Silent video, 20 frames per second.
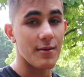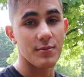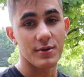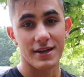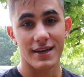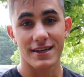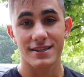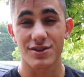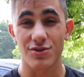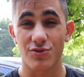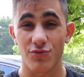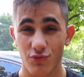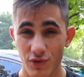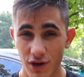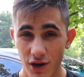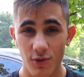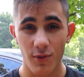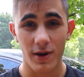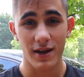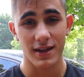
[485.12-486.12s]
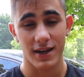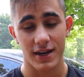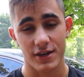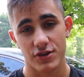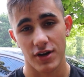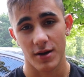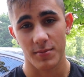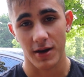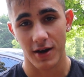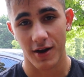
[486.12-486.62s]
I'm going to get to the real way that I
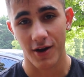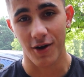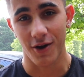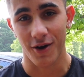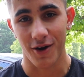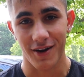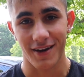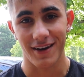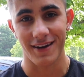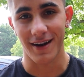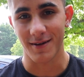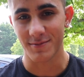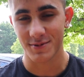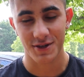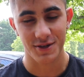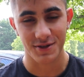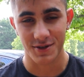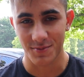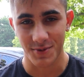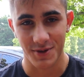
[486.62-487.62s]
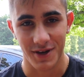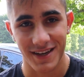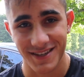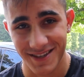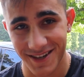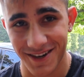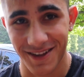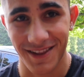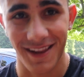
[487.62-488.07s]
drive my car, and I'm sure some of you guys are going to